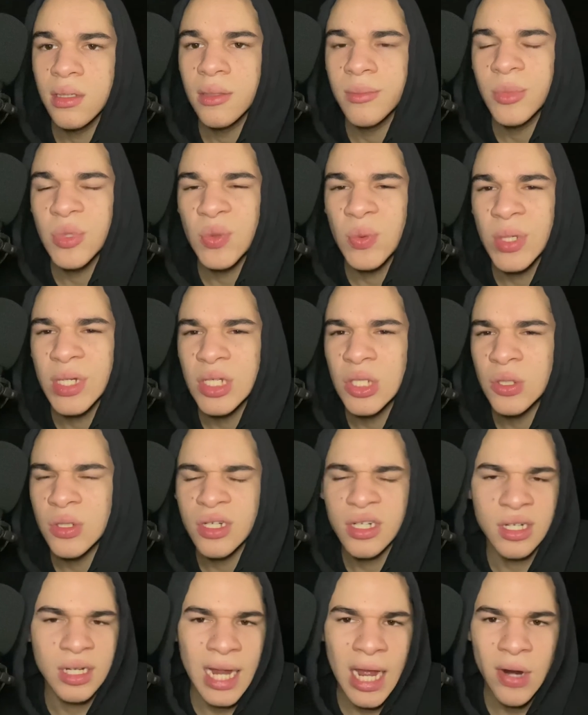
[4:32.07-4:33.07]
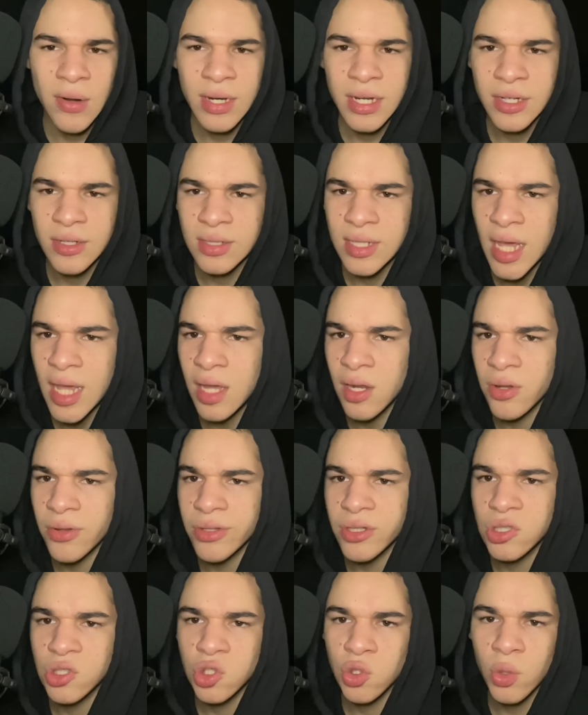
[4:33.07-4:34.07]
But when you're out here taking all these
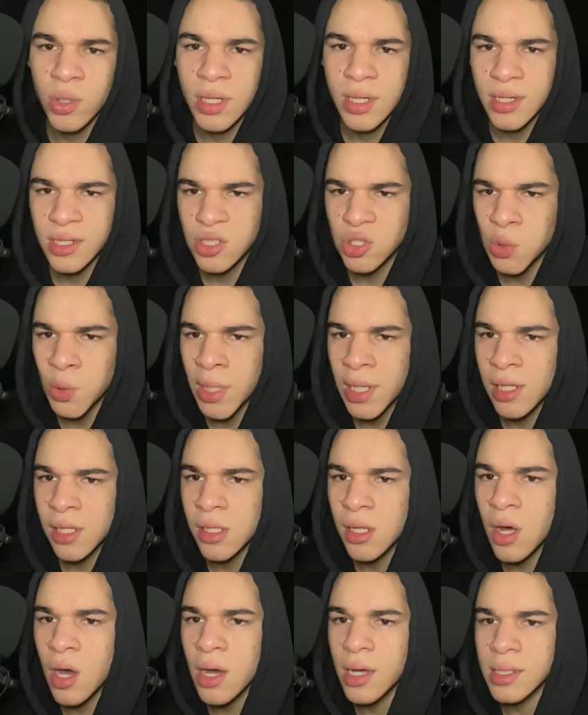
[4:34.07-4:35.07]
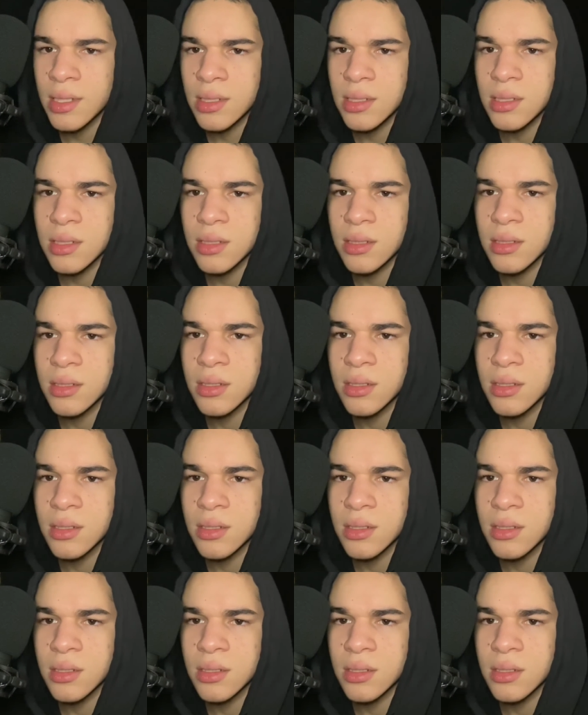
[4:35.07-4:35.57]
shortcuts, you get lost.